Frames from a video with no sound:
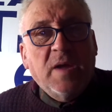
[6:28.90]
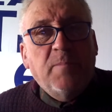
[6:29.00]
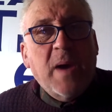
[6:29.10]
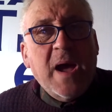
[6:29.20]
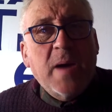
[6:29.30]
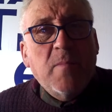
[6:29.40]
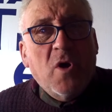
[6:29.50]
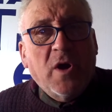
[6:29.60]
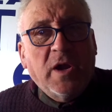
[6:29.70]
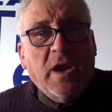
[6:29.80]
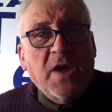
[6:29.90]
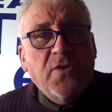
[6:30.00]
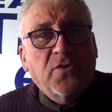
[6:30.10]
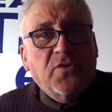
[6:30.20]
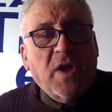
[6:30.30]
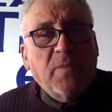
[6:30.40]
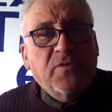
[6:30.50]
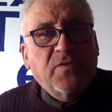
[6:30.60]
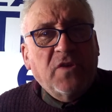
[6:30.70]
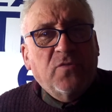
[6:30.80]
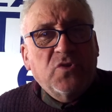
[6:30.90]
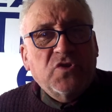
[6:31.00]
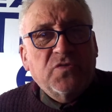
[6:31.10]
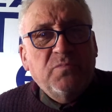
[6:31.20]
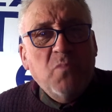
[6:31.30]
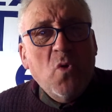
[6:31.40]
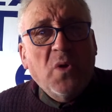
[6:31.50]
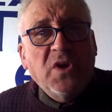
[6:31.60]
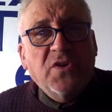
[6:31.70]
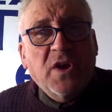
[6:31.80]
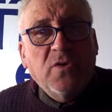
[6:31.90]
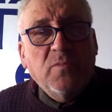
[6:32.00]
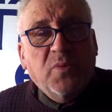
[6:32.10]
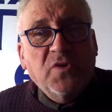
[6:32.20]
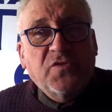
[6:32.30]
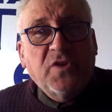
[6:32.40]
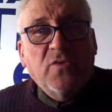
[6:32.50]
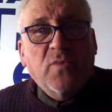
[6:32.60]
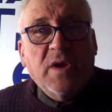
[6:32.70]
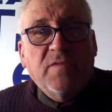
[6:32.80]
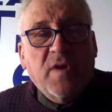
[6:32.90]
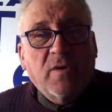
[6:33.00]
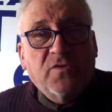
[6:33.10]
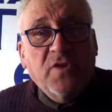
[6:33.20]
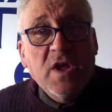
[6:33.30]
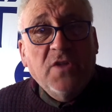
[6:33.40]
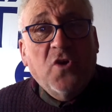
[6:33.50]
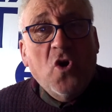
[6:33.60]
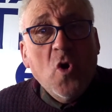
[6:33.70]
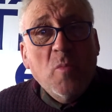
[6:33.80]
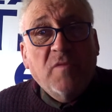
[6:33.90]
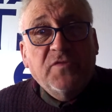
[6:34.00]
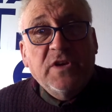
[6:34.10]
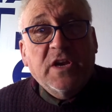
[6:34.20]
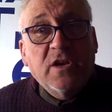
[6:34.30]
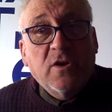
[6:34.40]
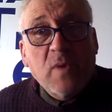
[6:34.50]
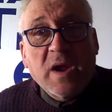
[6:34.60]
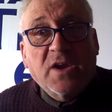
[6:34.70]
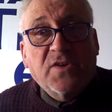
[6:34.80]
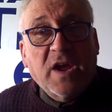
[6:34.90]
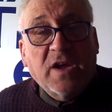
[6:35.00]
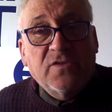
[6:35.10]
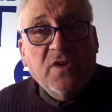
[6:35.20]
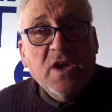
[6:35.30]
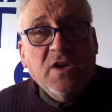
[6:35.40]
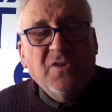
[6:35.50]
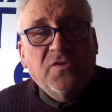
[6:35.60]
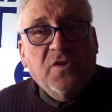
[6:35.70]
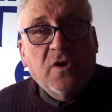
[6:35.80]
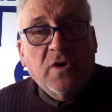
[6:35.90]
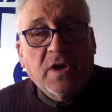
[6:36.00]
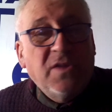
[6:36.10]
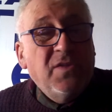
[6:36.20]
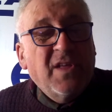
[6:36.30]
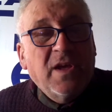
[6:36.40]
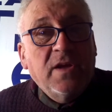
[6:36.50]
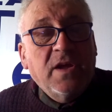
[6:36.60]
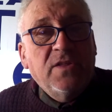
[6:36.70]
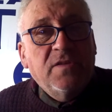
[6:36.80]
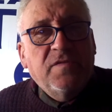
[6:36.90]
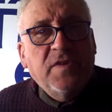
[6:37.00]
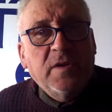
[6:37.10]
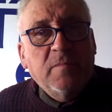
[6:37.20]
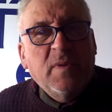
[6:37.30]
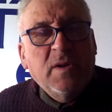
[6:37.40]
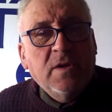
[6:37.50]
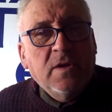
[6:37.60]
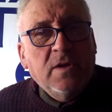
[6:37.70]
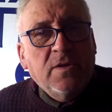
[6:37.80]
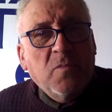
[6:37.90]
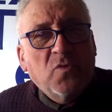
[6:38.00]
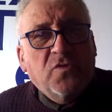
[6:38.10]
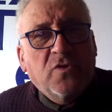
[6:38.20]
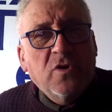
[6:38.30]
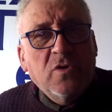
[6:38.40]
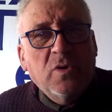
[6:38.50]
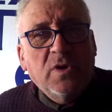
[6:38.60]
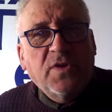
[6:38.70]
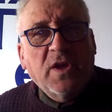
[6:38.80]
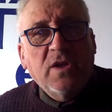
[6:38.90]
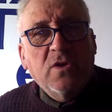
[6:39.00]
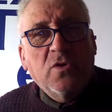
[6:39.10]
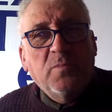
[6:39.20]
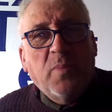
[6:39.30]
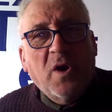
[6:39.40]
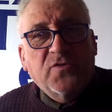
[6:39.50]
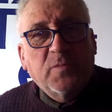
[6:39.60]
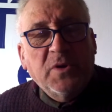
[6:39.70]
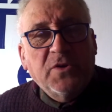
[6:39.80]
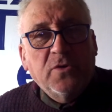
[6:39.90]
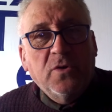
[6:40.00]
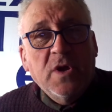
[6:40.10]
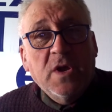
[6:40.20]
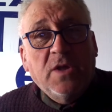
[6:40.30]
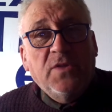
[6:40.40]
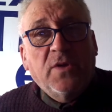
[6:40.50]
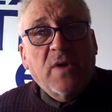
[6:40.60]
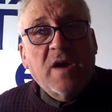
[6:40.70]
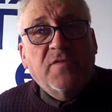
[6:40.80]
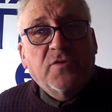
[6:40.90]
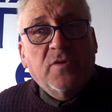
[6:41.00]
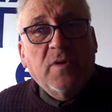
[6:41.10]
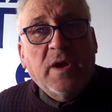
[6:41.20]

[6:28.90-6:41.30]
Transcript: palm oil and other types of things, which is mowing down pristine rainforests, the home of the little orangutans you saw in the film. The most cruel thing you could possibly do. They're after